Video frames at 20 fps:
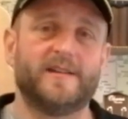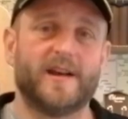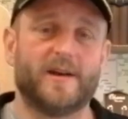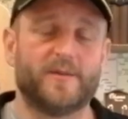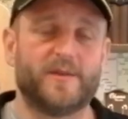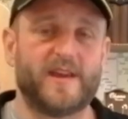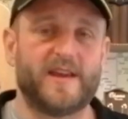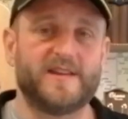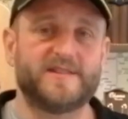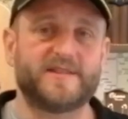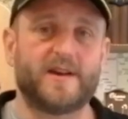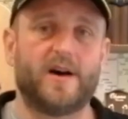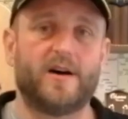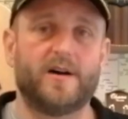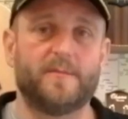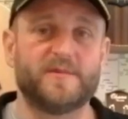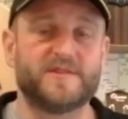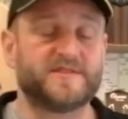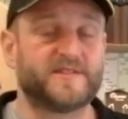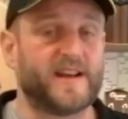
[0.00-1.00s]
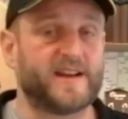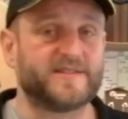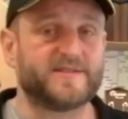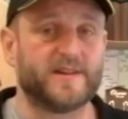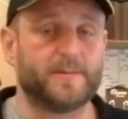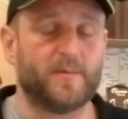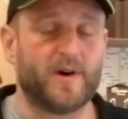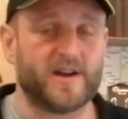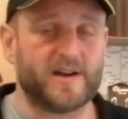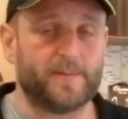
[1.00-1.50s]
Now these are
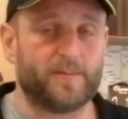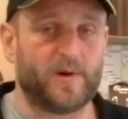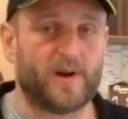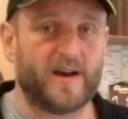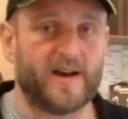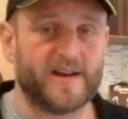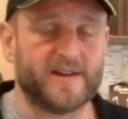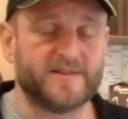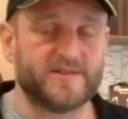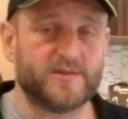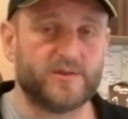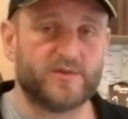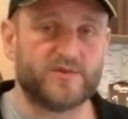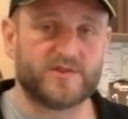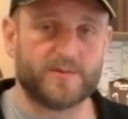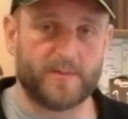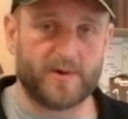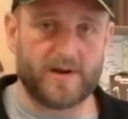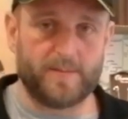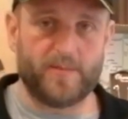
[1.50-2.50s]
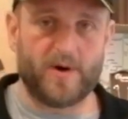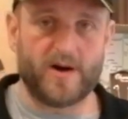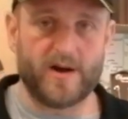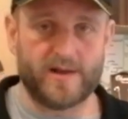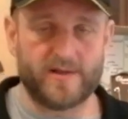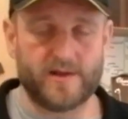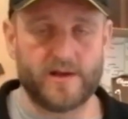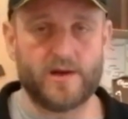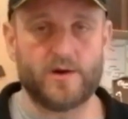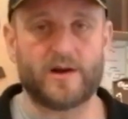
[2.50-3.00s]
mistakes that might apply to somebody
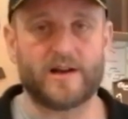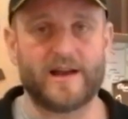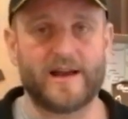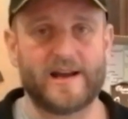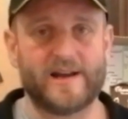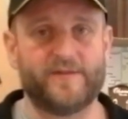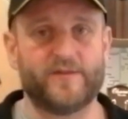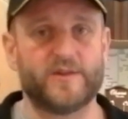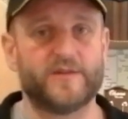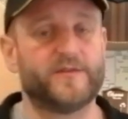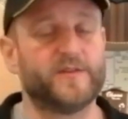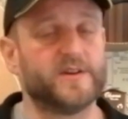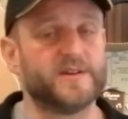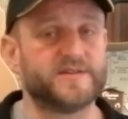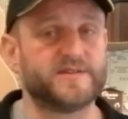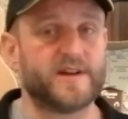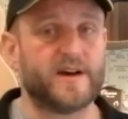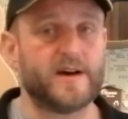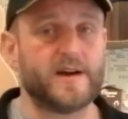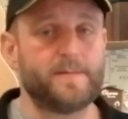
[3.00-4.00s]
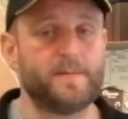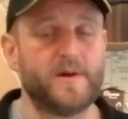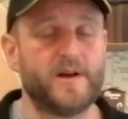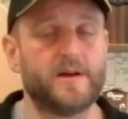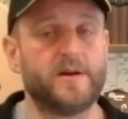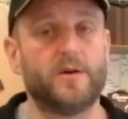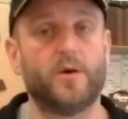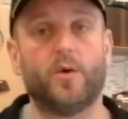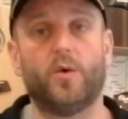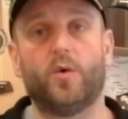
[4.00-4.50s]
buying the ukulele for the first time,
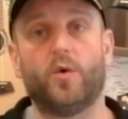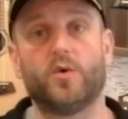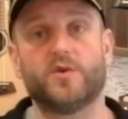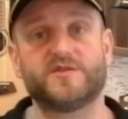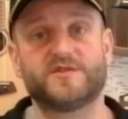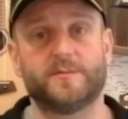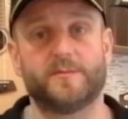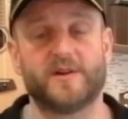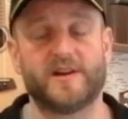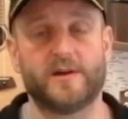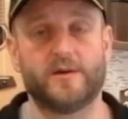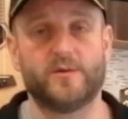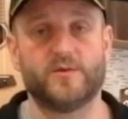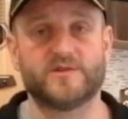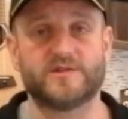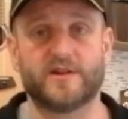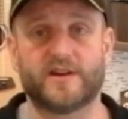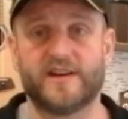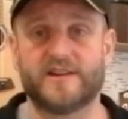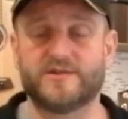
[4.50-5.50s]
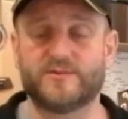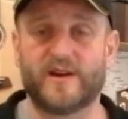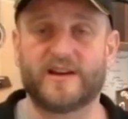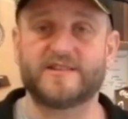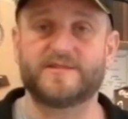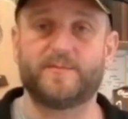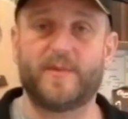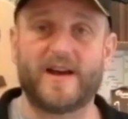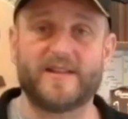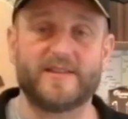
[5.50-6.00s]
or somebody who's looking to
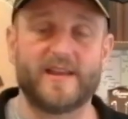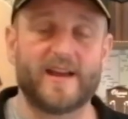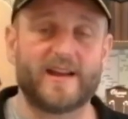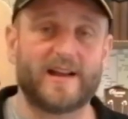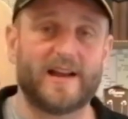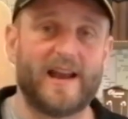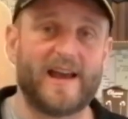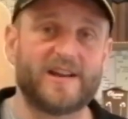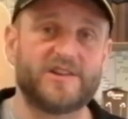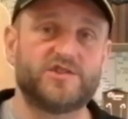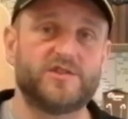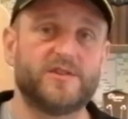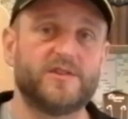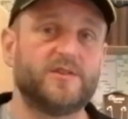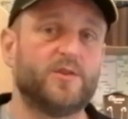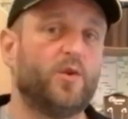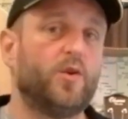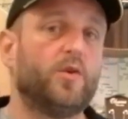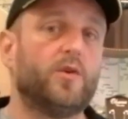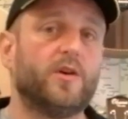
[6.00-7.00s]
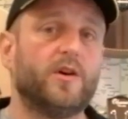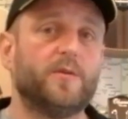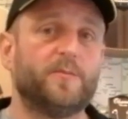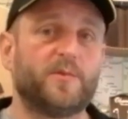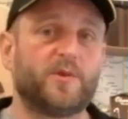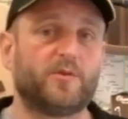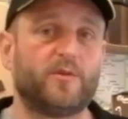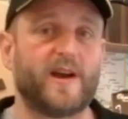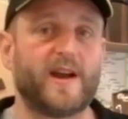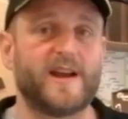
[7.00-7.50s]
expand their collection or
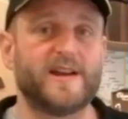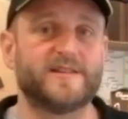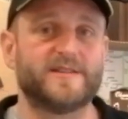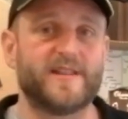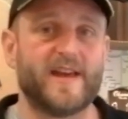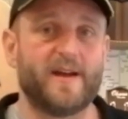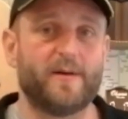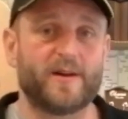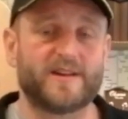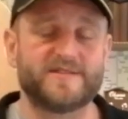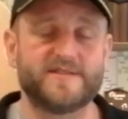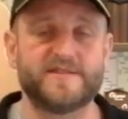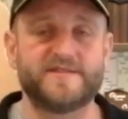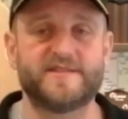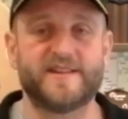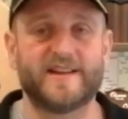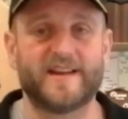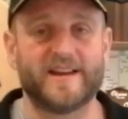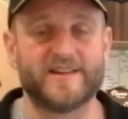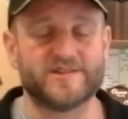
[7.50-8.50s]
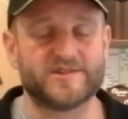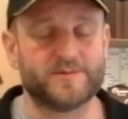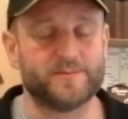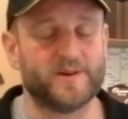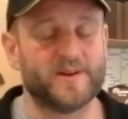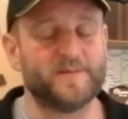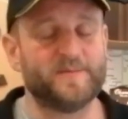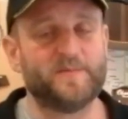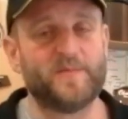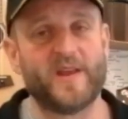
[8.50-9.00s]
upgrade their existing
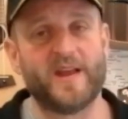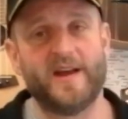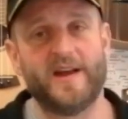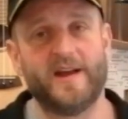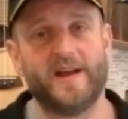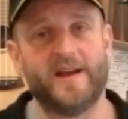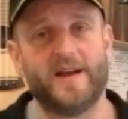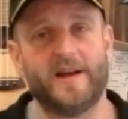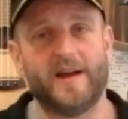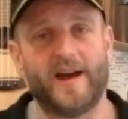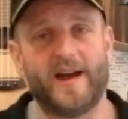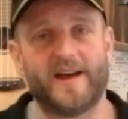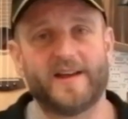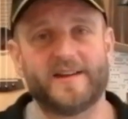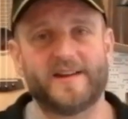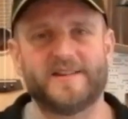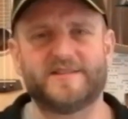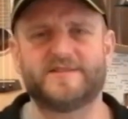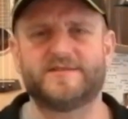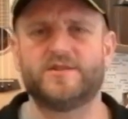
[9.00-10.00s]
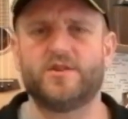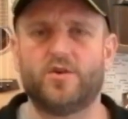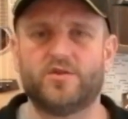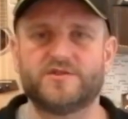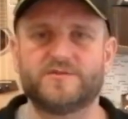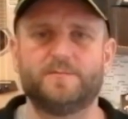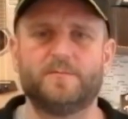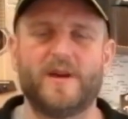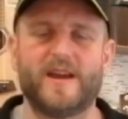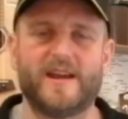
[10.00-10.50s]
instrument. And it's
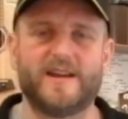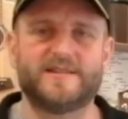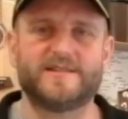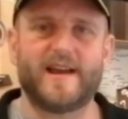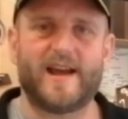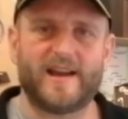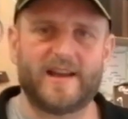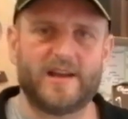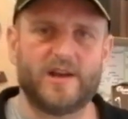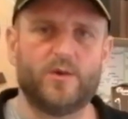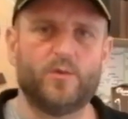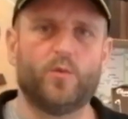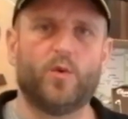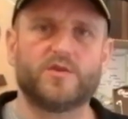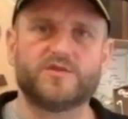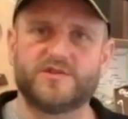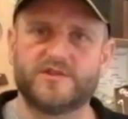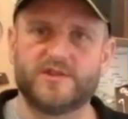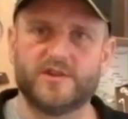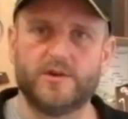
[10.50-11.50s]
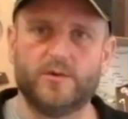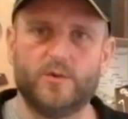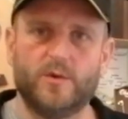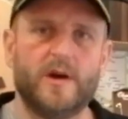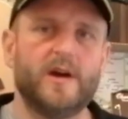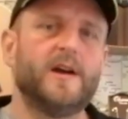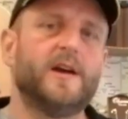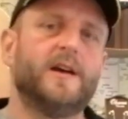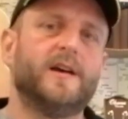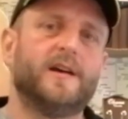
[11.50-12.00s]
not me telling you what to
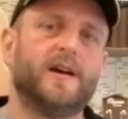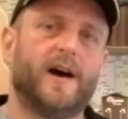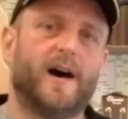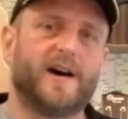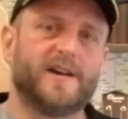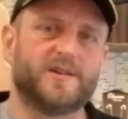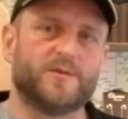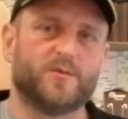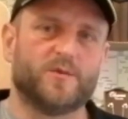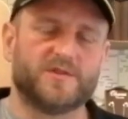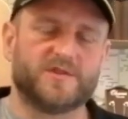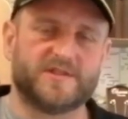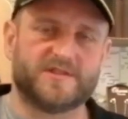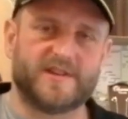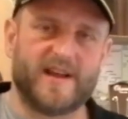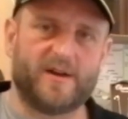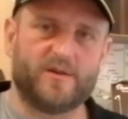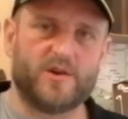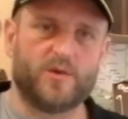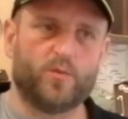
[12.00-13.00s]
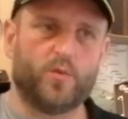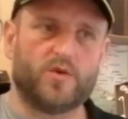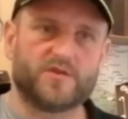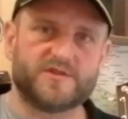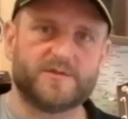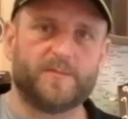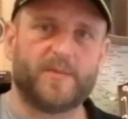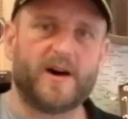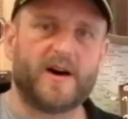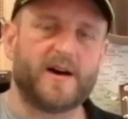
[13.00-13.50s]
do. I don't want to tell you
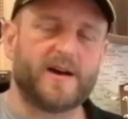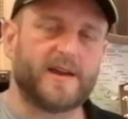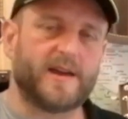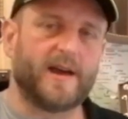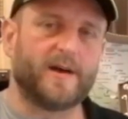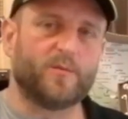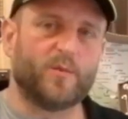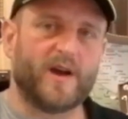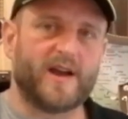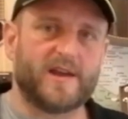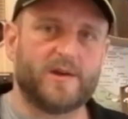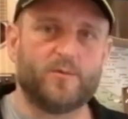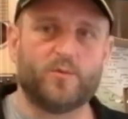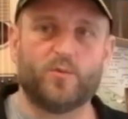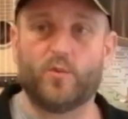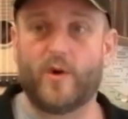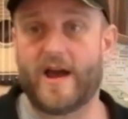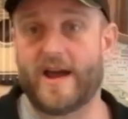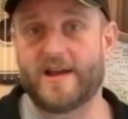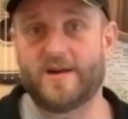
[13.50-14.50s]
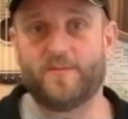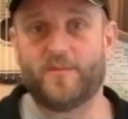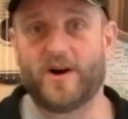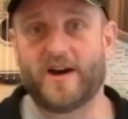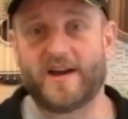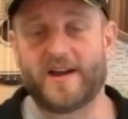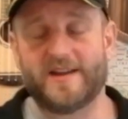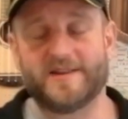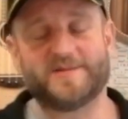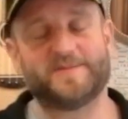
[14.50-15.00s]
what to buy and where you
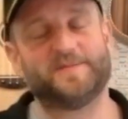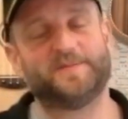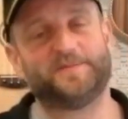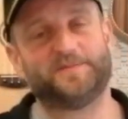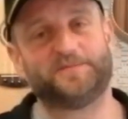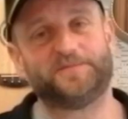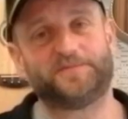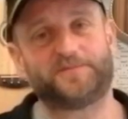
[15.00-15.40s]
buy it.